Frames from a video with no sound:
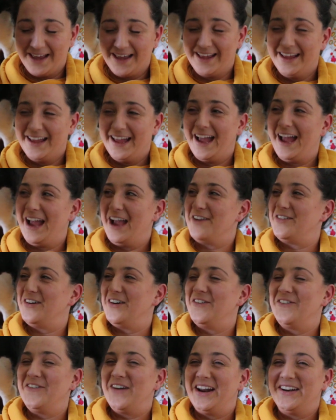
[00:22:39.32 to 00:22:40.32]
I have
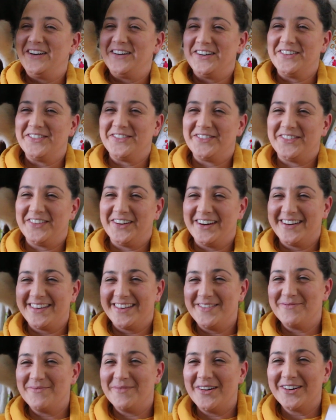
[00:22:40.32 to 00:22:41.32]
a winner for
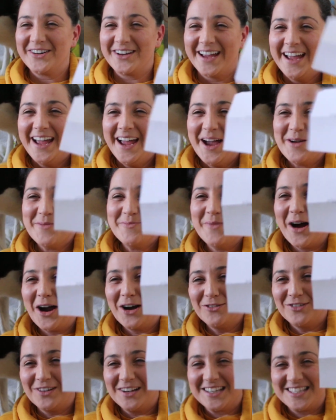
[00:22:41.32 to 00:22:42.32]
the mug.
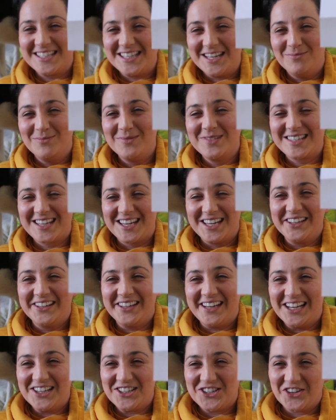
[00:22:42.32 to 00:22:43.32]
Marva Sims,
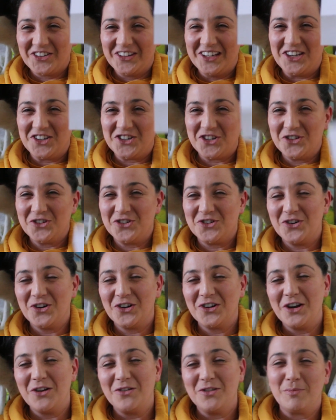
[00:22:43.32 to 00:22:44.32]
congratulations, you
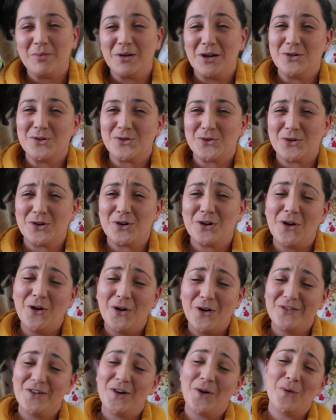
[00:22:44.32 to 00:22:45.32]
are now the proud owner
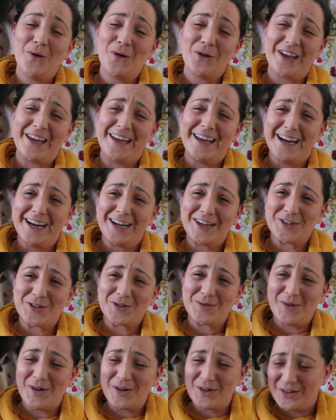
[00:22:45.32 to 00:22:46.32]
of a Wonky
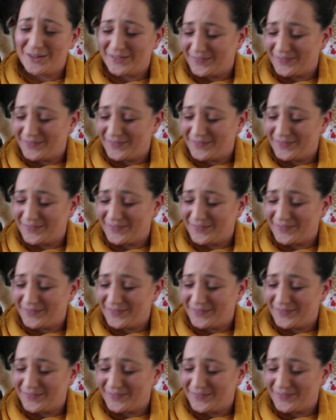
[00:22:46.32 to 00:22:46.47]
Hector mug.